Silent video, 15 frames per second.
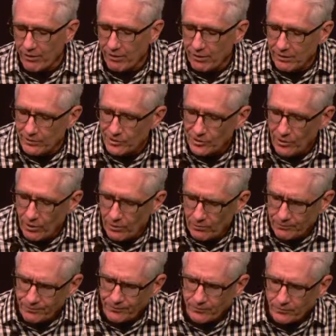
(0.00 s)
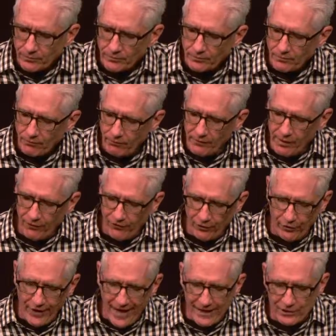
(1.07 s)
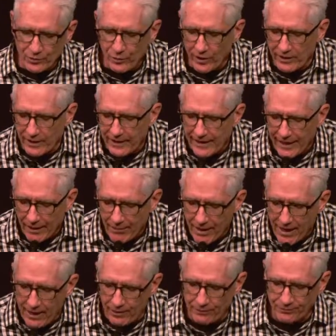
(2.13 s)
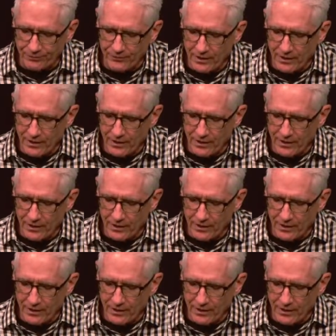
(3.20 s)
also, for that is why I came out.